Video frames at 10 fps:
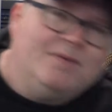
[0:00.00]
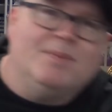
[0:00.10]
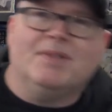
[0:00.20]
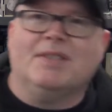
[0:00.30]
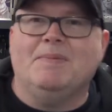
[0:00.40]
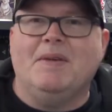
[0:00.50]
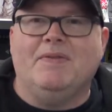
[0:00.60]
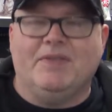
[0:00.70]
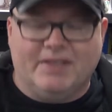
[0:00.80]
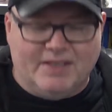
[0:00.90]
from
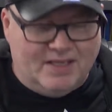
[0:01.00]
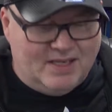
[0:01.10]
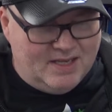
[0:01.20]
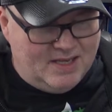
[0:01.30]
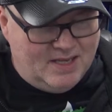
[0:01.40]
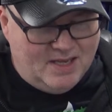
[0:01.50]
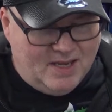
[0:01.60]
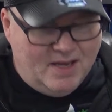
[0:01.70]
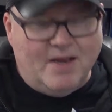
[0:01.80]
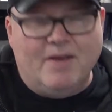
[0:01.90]
Smiths
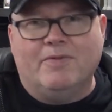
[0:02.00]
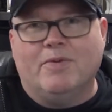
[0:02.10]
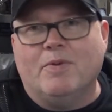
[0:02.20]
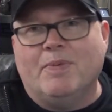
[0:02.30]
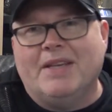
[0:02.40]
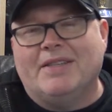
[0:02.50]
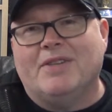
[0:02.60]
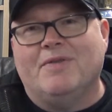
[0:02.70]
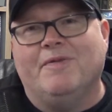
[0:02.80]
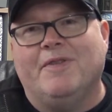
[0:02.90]
for the PlayStation